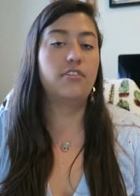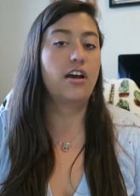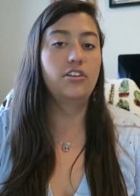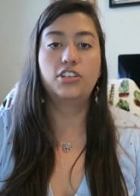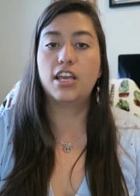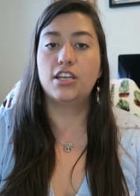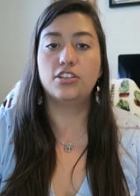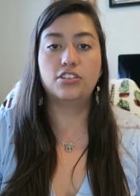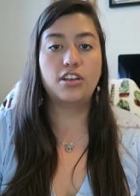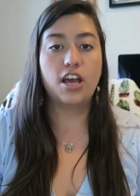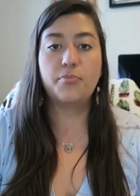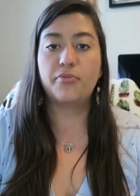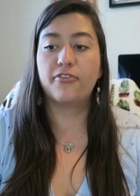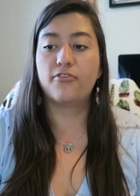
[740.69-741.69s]
not changed
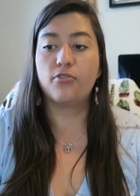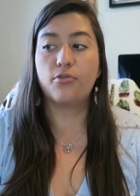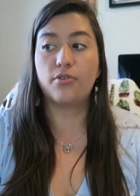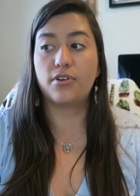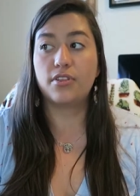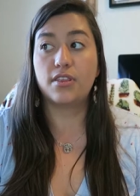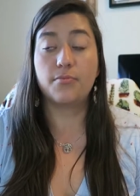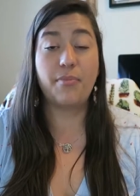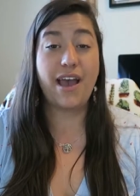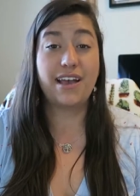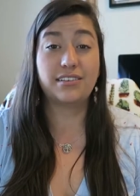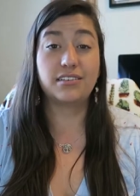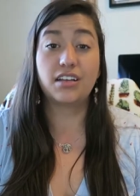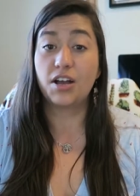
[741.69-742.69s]
up for the
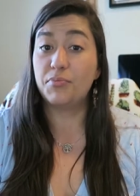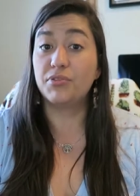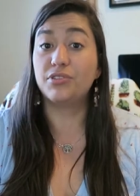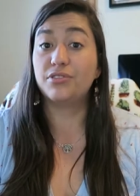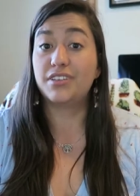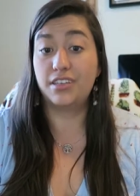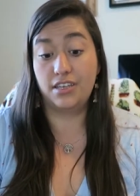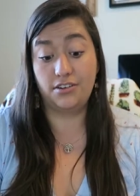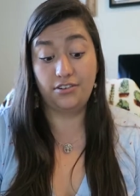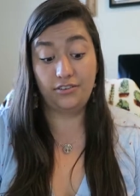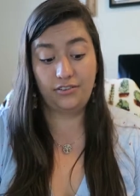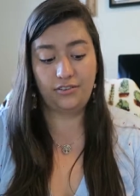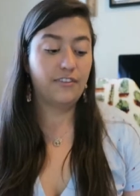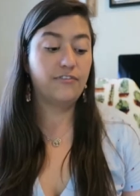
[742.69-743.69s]
past couple
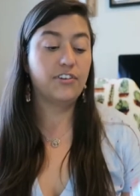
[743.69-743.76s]
years.